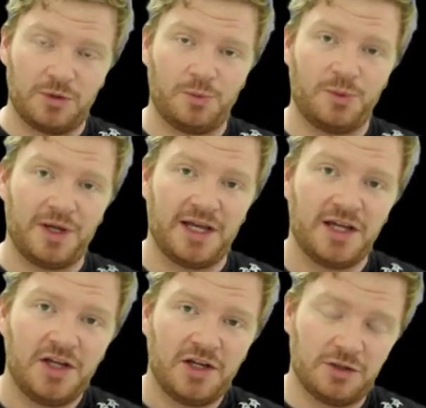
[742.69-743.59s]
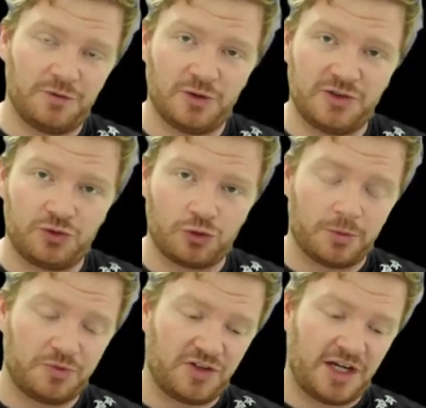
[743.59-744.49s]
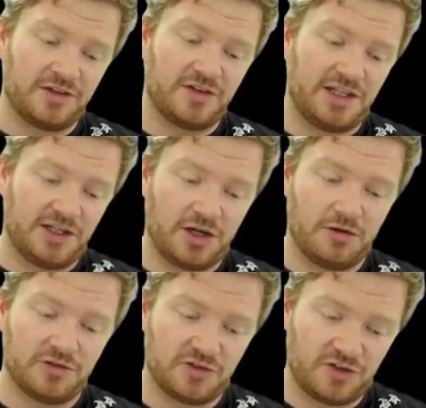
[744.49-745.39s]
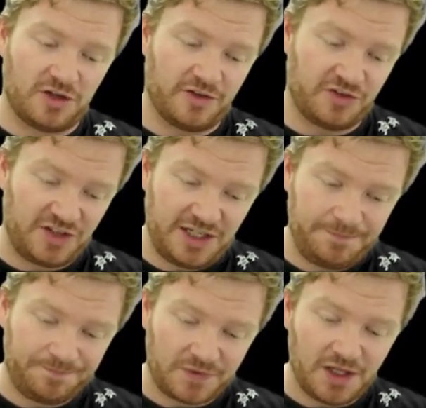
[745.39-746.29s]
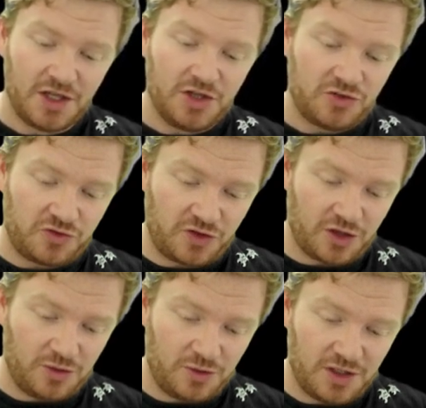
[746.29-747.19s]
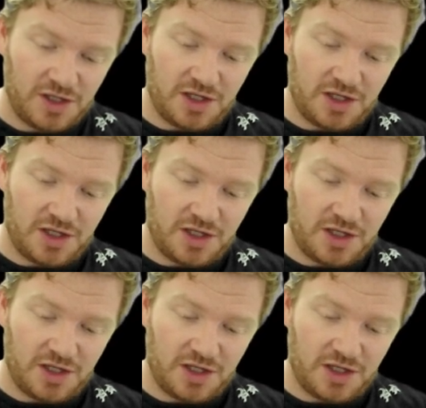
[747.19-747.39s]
one where the voltage drops and the currents are the same. So